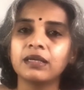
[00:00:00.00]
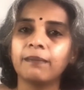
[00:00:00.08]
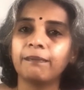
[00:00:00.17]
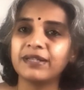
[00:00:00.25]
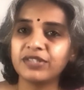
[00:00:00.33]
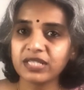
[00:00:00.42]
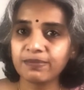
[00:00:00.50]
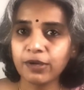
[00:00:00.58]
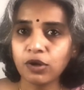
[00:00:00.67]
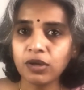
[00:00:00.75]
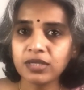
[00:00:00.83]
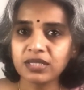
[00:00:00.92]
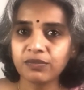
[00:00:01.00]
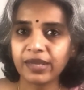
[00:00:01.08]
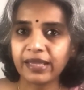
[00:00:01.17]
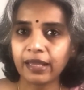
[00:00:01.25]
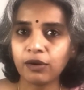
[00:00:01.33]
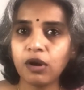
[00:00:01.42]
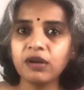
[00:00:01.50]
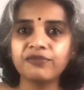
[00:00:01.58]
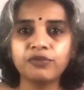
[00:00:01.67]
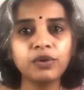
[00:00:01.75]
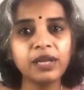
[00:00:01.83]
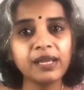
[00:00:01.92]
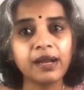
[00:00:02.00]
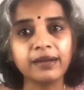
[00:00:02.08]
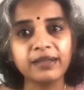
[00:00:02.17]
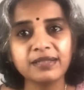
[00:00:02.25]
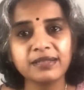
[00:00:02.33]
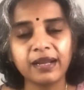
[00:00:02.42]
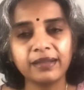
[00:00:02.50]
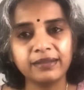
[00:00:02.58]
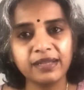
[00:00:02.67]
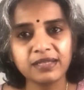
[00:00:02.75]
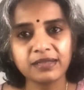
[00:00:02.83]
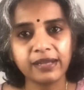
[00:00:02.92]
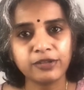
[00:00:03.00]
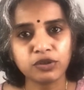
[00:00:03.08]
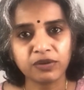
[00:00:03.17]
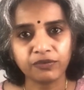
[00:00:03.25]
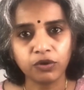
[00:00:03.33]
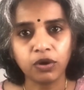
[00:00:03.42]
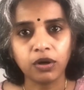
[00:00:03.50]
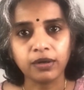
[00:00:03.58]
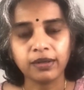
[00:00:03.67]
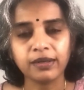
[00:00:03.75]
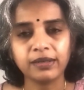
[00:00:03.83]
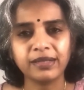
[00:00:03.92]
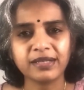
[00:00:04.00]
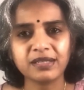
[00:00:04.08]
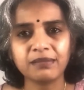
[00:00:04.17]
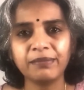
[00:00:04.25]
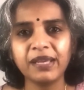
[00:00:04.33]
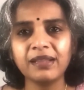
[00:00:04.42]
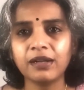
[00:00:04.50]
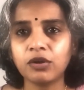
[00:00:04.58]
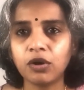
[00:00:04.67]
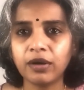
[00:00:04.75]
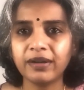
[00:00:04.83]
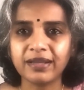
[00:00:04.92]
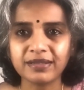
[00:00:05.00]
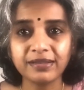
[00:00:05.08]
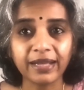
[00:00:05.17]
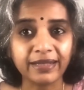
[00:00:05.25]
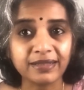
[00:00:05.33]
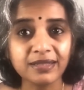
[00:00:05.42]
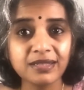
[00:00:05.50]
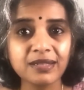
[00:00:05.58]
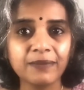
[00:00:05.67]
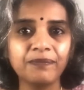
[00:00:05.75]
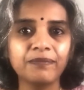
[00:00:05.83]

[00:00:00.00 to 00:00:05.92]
But just because we cannot fully understand this nature of God, does it mean that God doesn't exist?